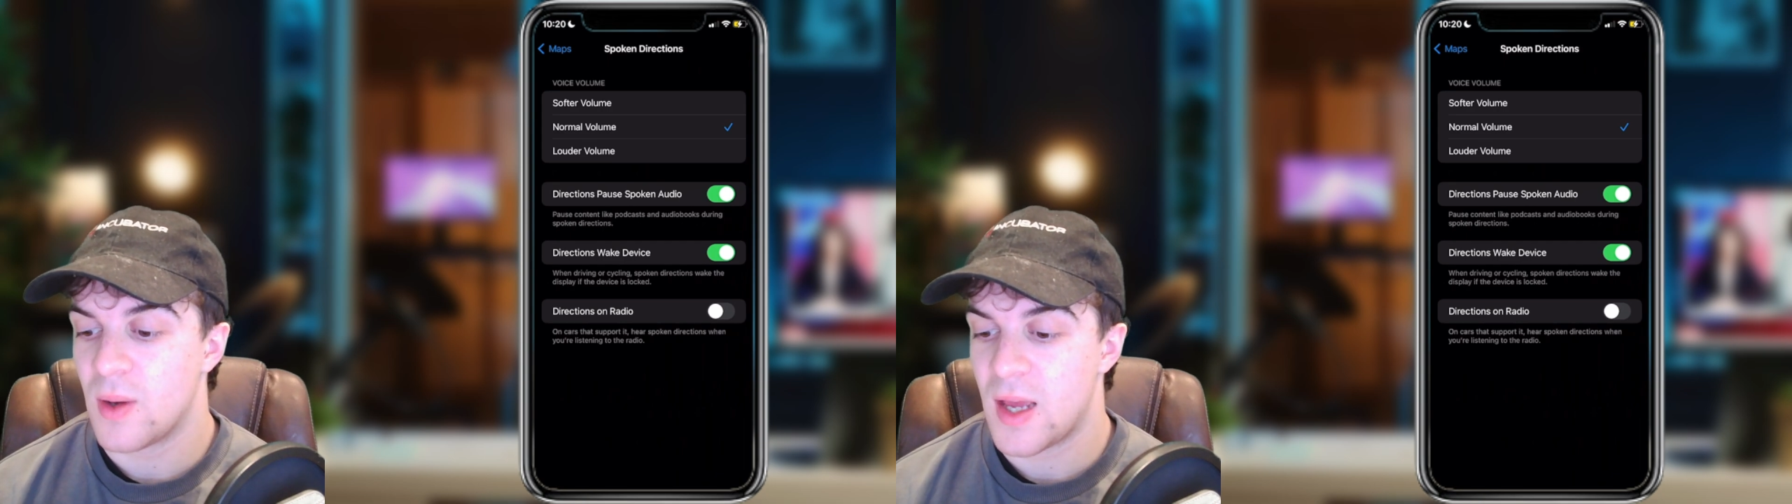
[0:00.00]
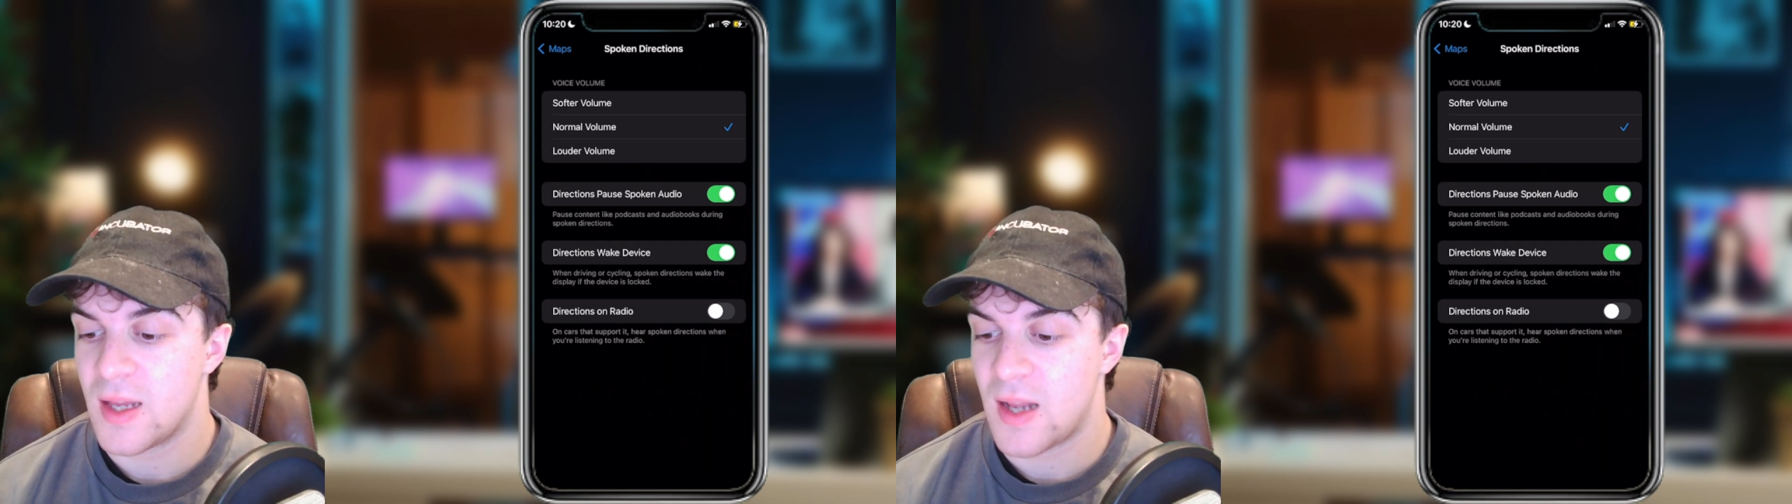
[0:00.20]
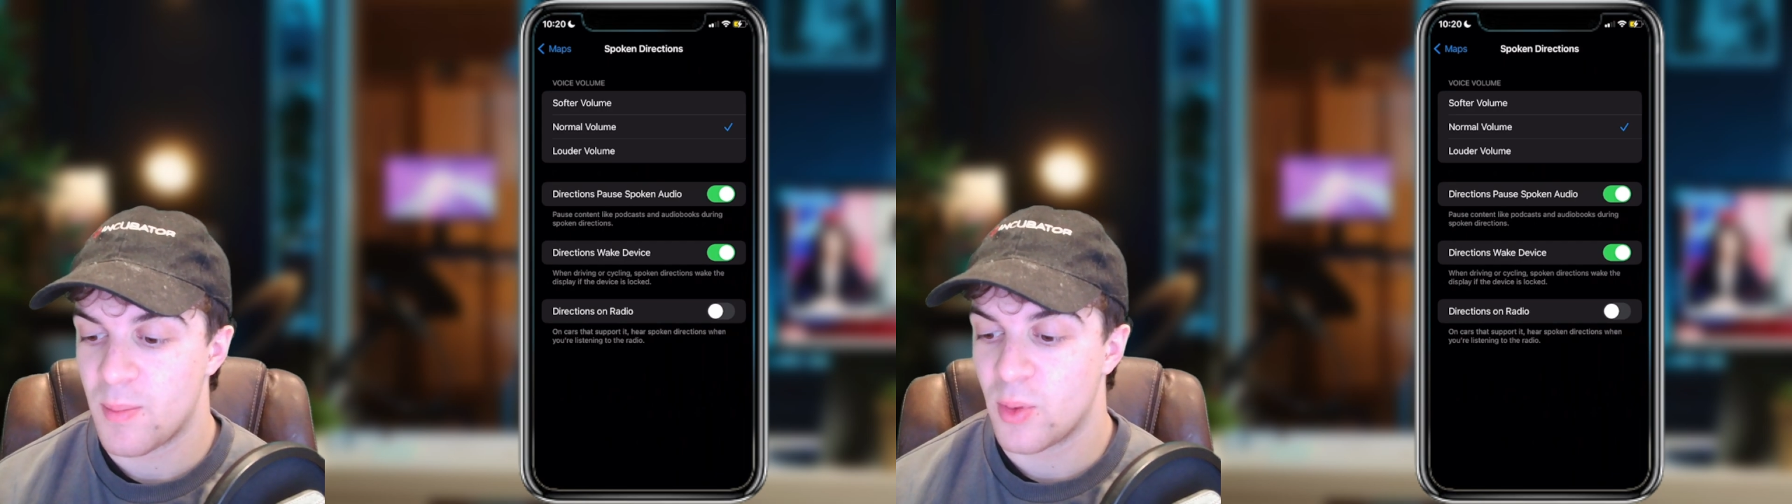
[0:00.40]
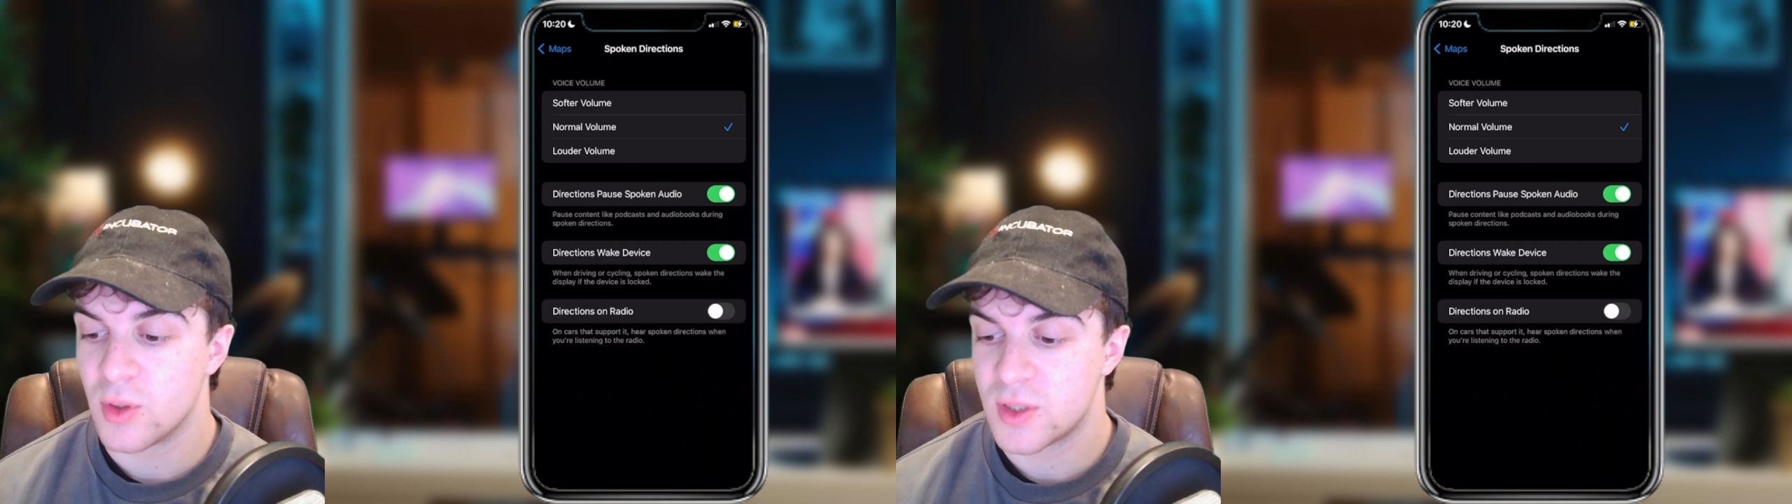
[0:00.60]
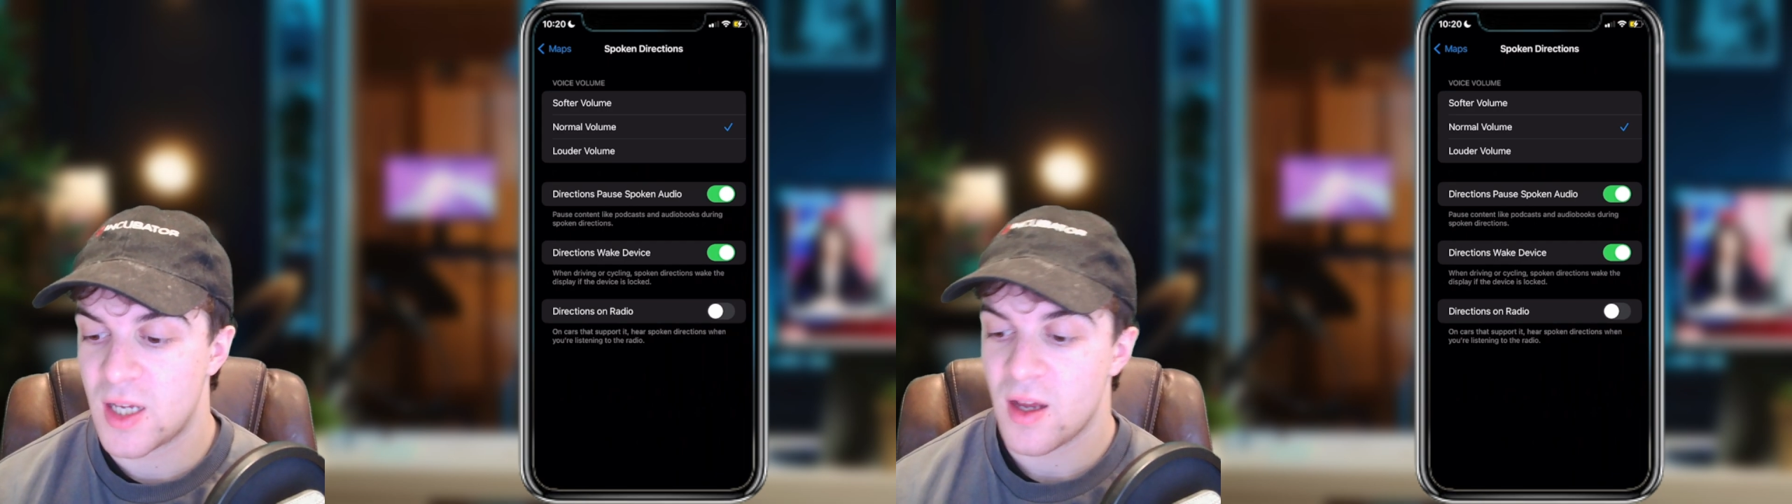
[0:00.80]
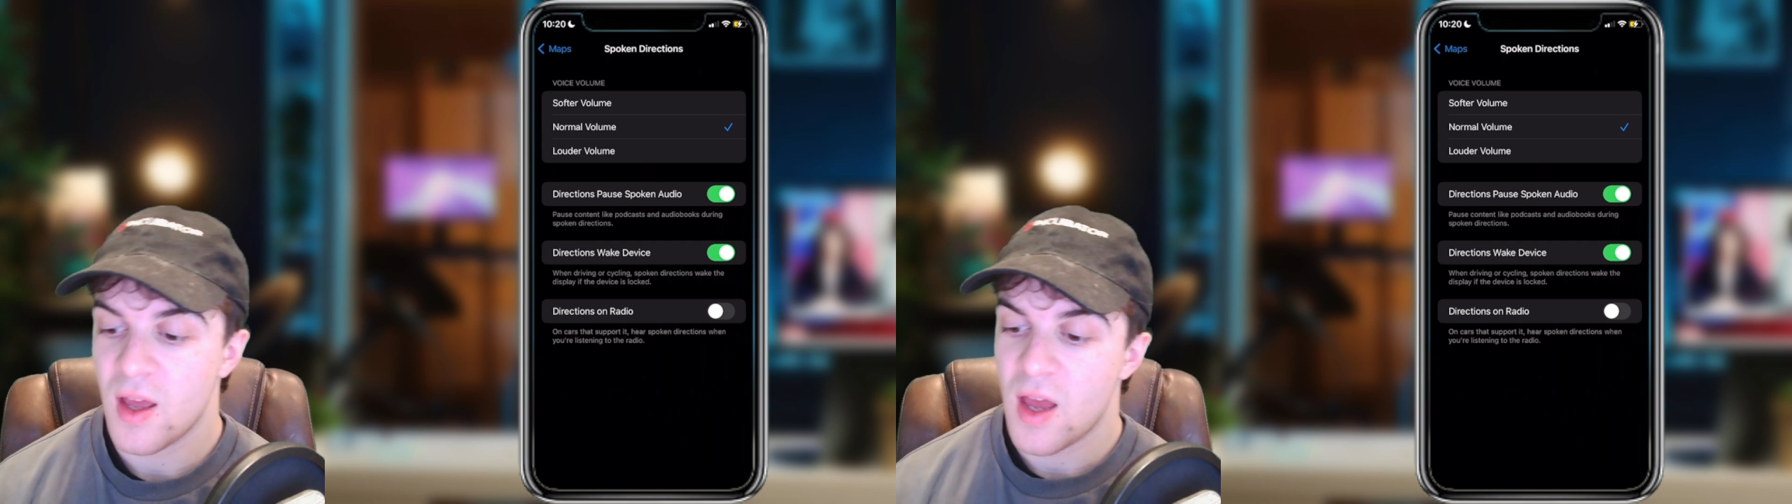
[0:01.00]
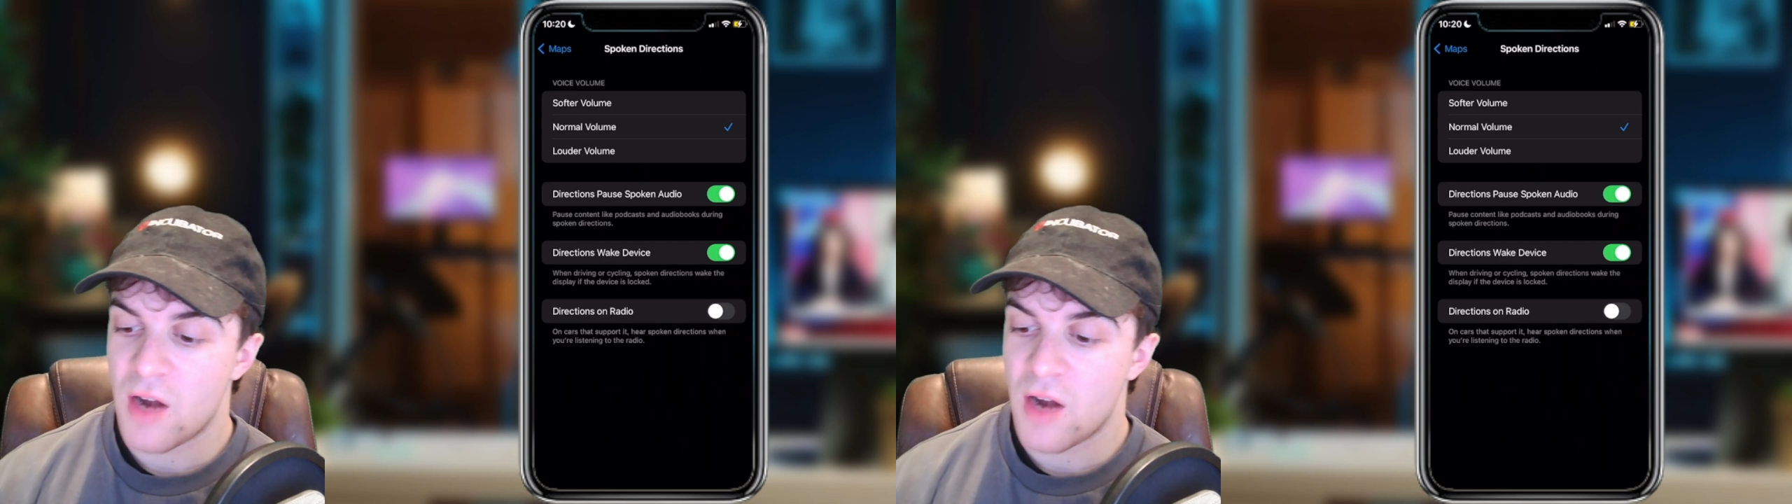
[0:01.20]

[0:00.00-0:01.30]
ahead and pause that.